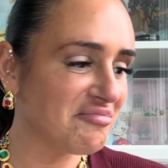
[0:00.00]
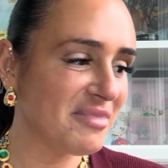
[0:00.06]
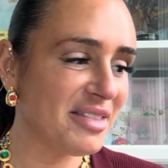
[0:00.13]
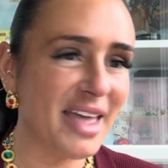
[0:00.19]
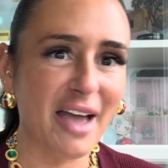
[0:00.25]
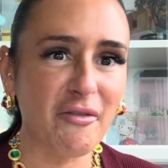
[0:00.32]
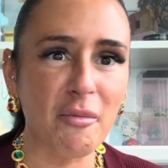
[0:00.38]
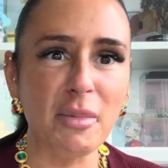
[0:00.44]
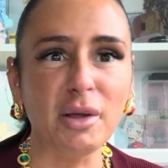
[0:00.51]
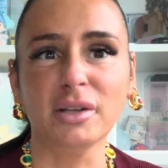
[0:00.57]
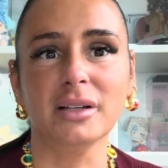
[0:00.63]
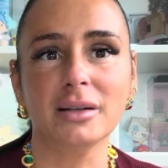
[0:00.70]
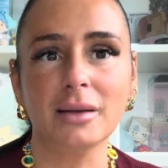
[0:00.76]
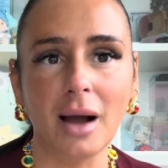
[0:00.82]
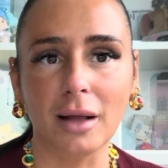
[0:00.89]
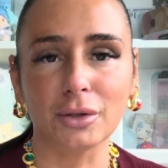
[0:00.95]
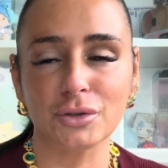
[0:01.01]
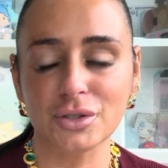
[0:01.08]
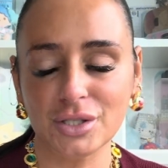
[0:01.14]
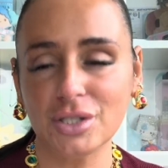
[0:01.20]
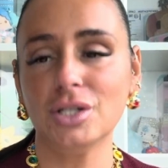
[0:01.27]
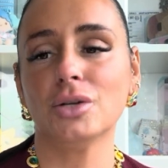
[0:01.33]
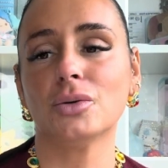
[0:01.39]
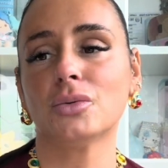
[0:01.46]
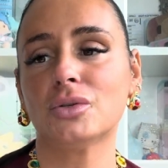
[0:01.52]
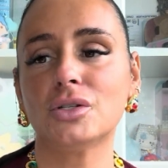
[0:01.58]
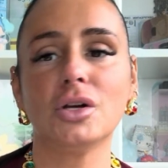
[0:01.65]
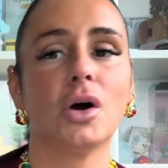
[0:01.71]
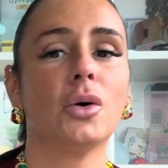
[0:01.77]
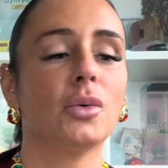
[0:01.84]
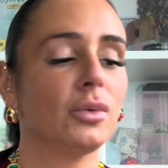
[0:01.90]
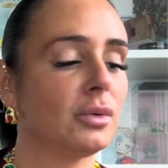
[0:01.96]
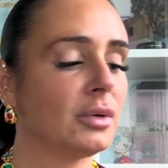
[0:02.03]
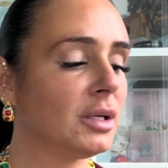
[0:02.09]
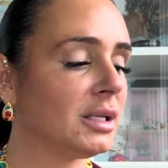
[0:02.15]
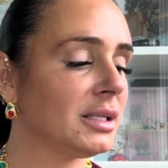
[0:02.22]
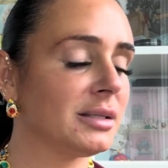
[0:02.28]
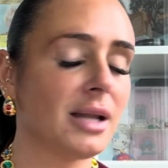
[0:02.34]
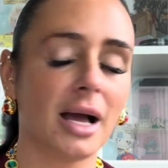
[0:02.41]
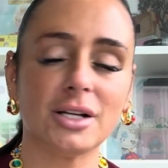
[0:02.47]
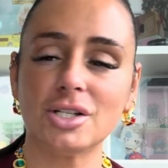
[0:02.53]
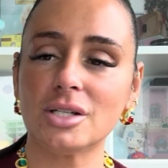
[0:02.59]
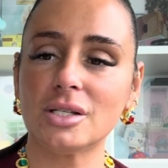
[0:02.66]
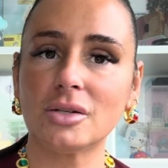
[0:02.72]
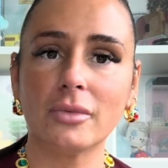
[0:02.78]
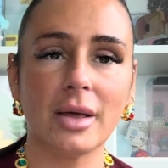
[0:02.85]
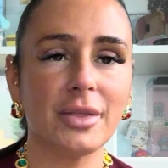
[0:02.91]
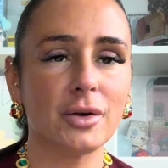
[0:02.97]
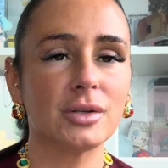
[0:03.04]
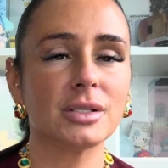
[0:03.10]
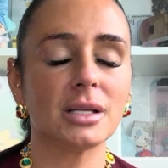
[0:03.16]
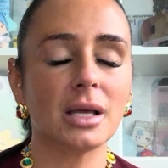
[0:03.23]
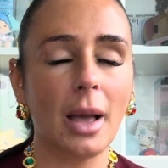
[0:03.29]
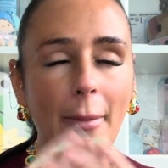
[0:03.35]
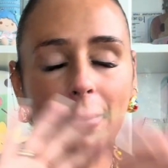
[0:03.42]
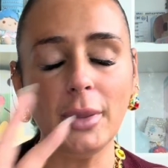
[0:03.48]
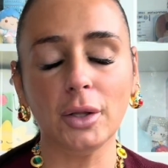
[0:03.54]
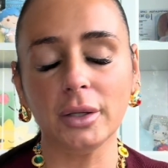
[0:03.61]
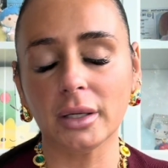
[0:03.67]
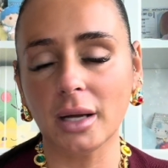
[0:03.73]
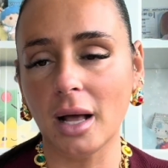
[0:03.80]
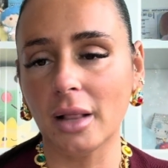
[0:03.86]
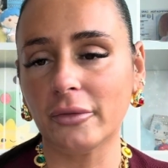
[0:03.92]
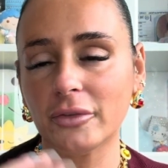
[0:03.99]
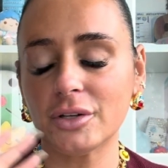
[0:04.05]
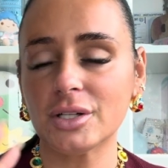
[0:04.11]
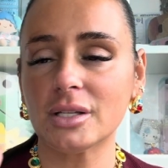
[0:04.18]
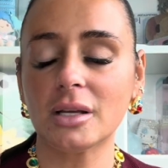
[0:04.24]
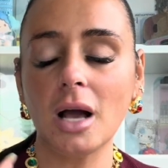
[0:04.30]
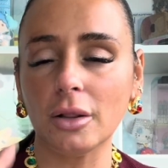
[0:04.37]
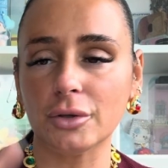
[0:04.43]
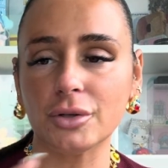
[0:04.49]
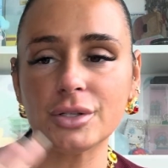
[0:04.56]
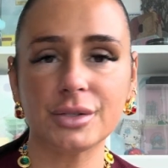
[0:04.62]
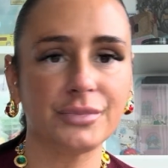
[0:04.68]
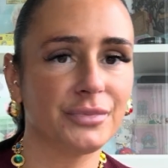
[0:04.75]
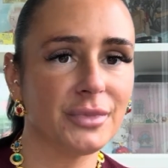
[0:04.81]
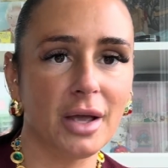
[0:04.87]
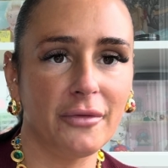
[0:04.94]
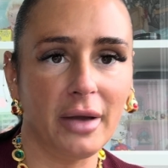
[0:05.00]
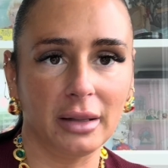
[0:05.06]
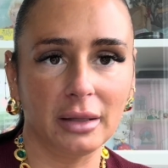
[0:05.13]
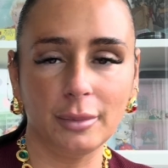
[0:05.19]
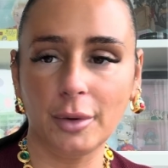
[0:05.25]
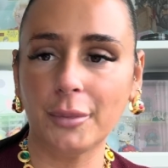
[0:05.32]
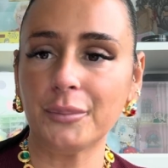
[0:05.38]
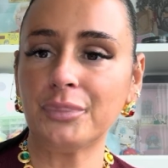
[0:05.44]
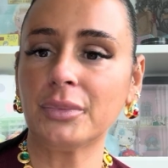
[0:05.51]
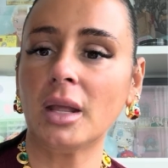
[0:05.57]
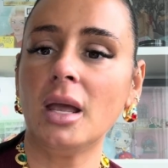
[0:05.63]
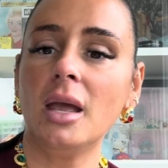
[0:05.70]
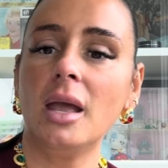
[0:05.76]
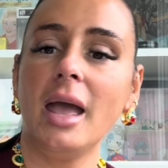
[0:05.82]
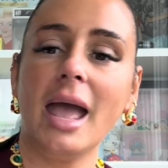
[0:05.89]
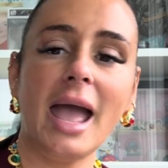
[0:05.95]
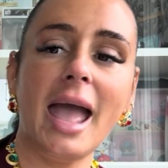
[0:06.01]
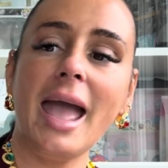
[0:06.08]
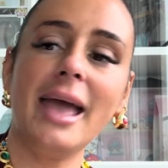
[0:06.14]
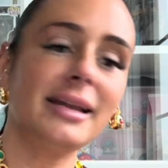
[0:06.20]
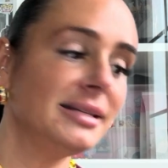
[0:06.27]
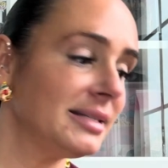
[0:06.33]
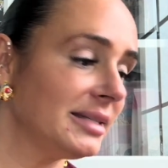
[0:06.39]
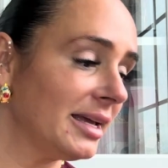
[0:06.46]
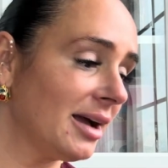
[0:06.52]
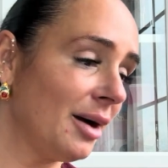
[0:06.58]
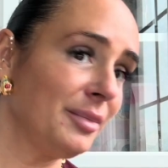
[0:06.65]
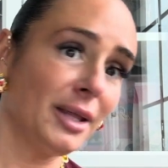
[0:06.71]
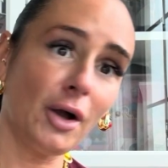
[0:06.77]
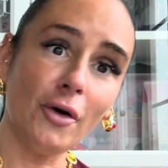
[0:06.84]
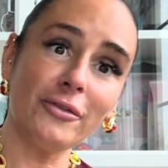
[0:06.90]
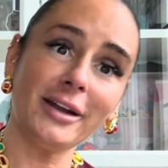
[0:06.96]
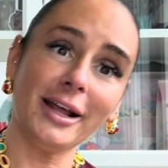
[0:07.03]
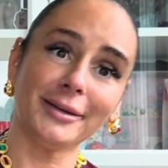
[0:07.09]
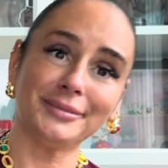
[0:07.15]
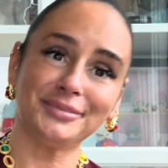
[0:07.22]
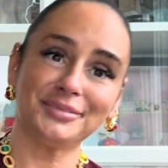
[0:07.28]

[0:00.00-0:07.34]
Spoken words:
they have a million colors too. So not just the red, there's a million colors available. And they come like overnight.